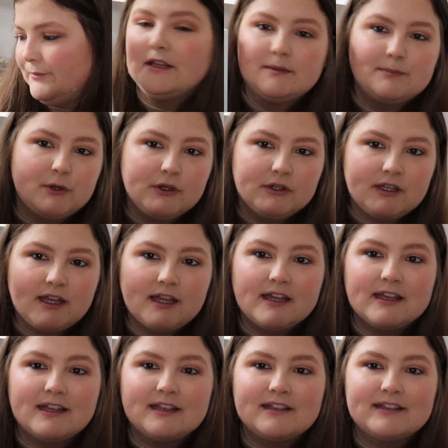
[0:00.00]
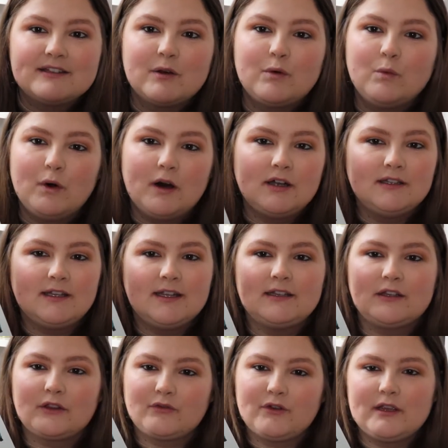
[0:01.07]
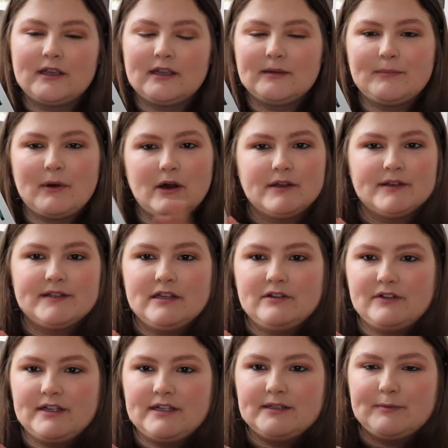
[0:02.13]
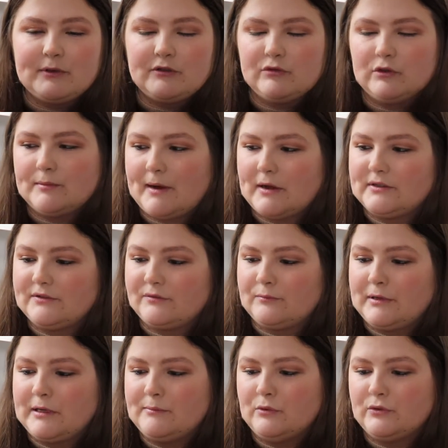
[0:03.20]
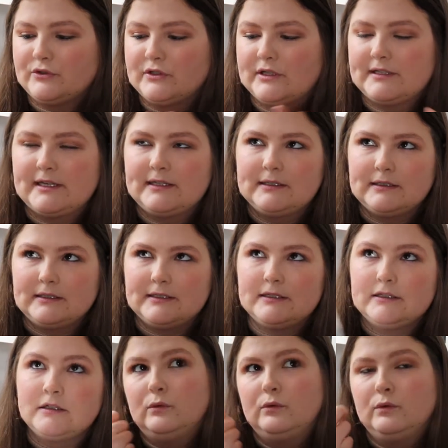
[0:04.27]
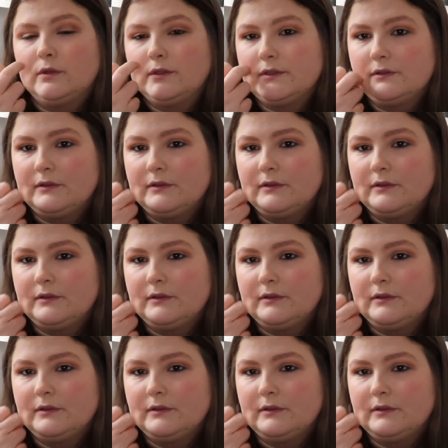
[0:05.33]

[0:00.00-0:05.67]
This book is one in a 3-part series, but they're all about different people, so they're technically all,